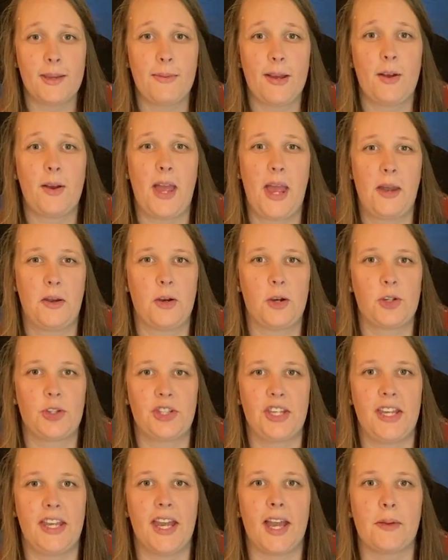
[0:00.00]
about
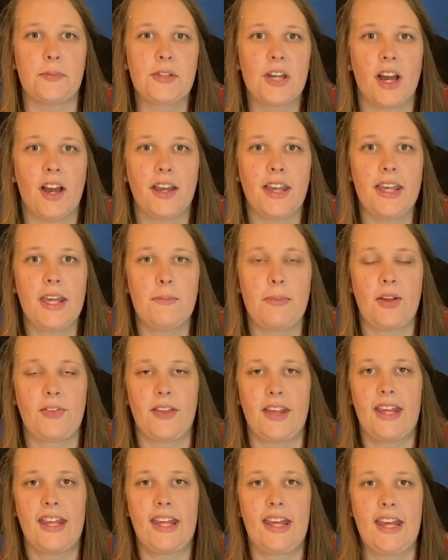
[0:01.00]
energy, I'm talking about
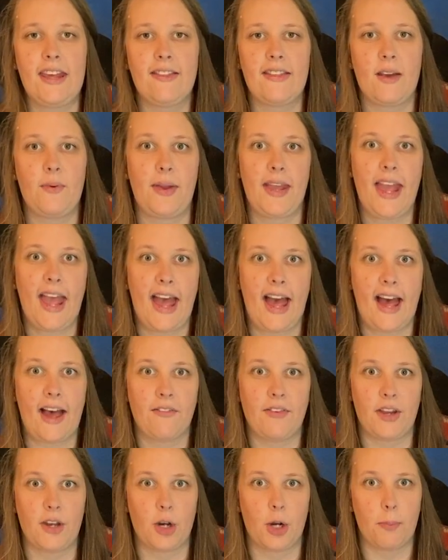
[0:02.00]
the heat that we
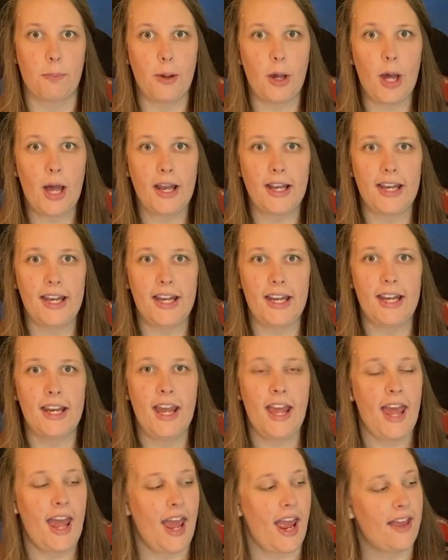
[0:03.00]
have in our body
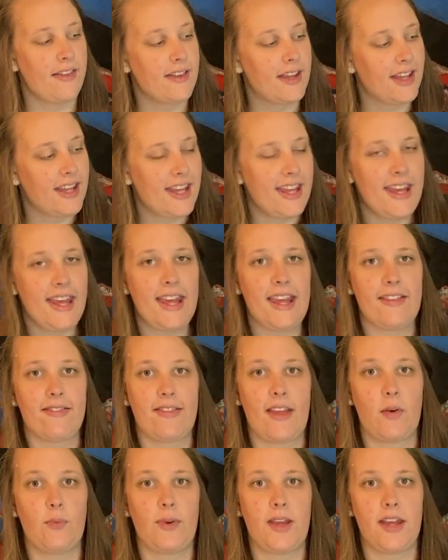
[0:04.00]
and the heat
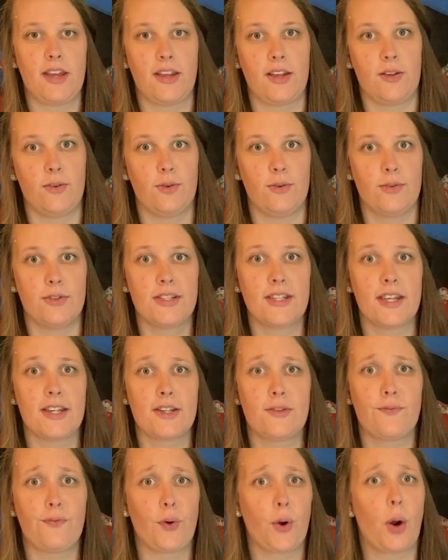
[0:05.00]
that we use
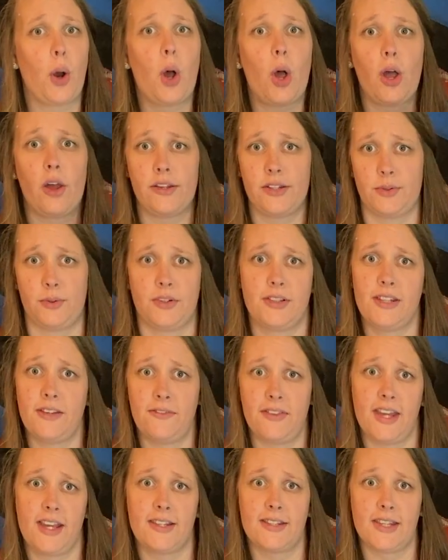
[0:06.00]
for all sorts of
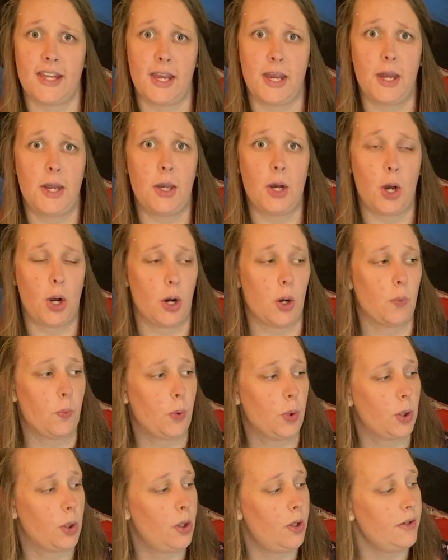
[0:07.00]
things in our
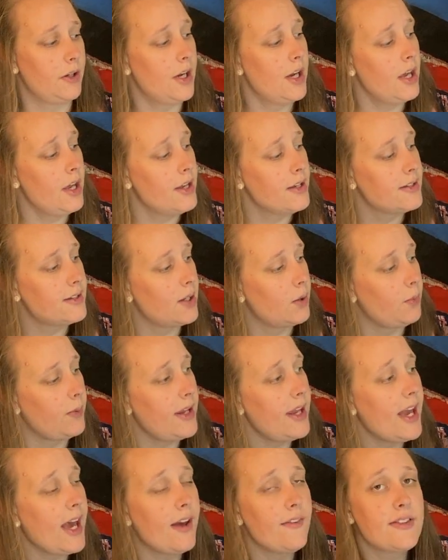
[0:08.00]
world. So
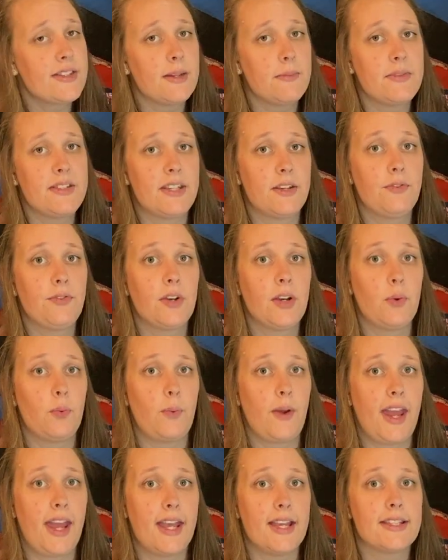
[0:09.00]
we have some different
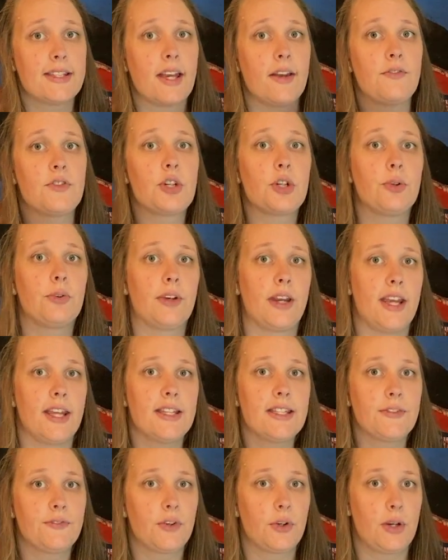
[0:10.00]
ways of
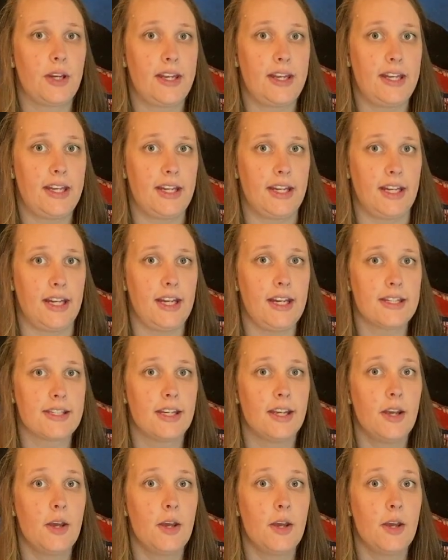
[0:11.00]
transferring heat